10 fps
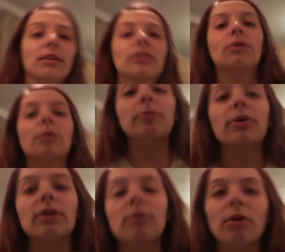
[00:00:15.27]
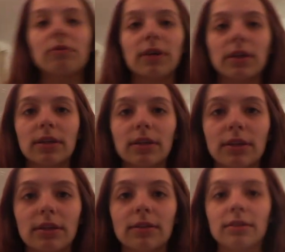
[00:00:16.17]
Shall we put you over
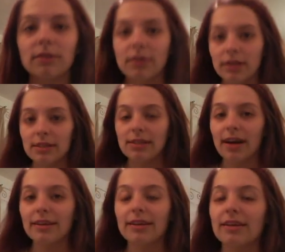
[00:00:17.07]
here? Is that it?